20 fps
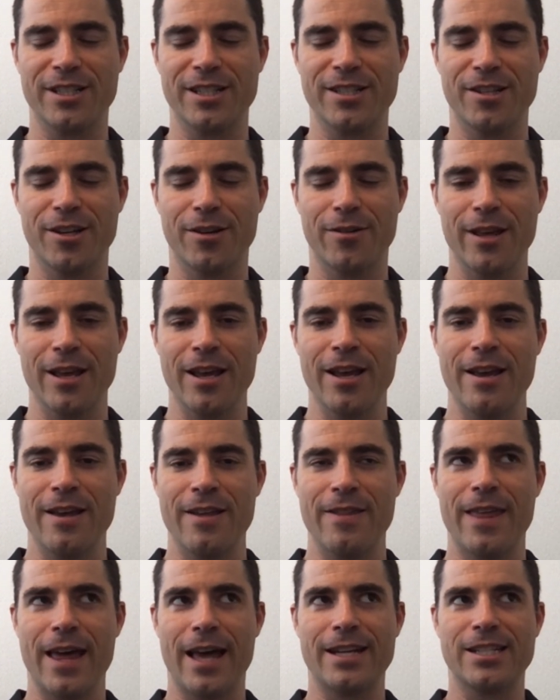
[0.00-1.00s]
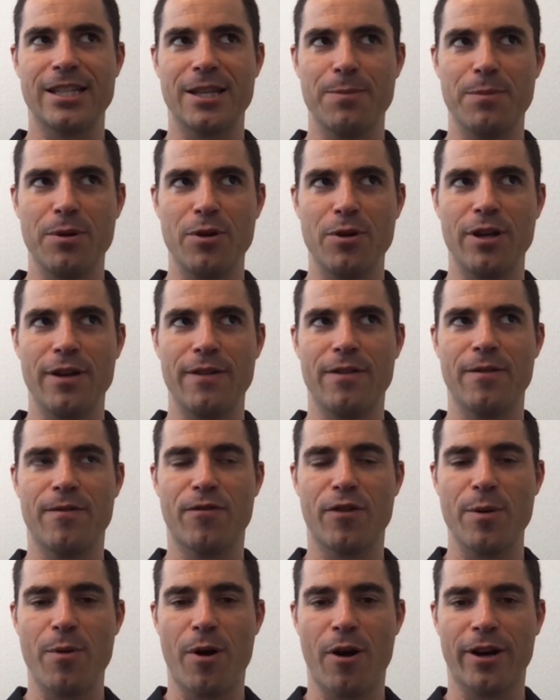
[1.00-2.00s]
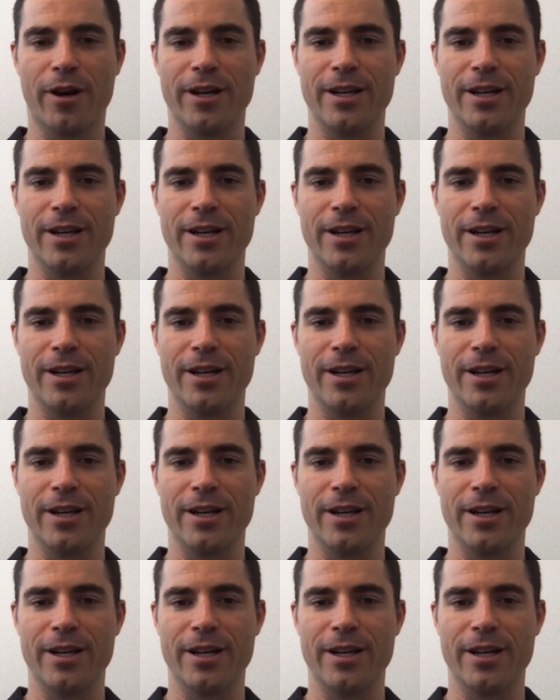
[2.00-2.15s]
So that's the beauty of the free market,